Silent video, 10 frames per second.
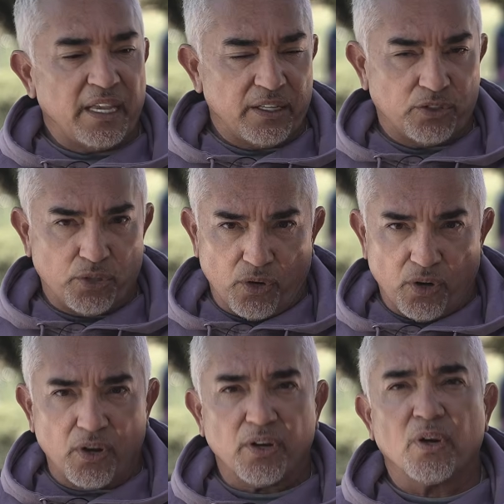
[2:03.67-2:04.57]
a
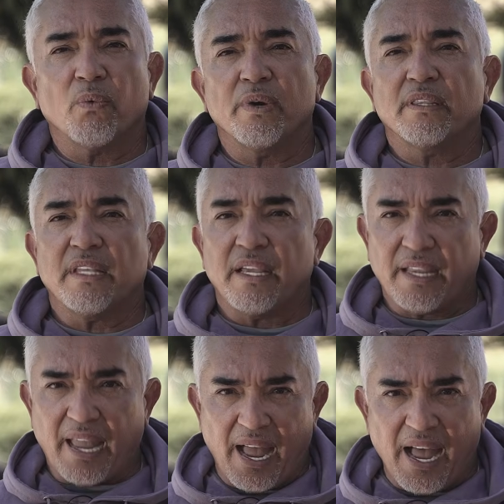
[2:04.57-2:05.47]
dog, with a
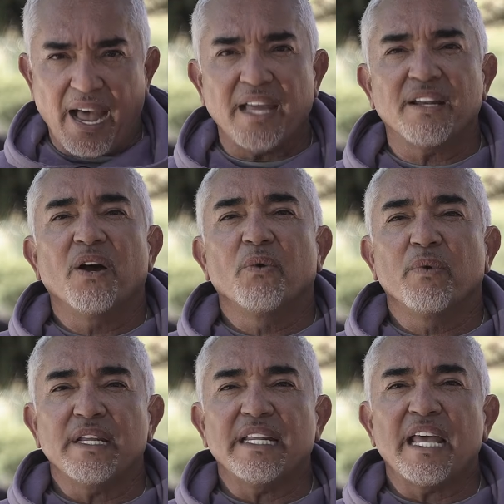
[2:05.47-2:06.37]
cat,
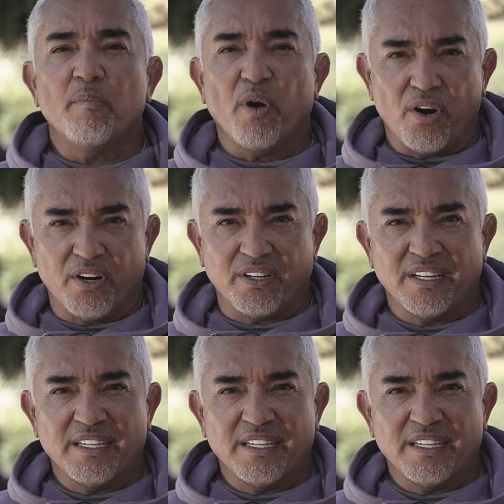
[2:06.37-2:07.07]
with a bird.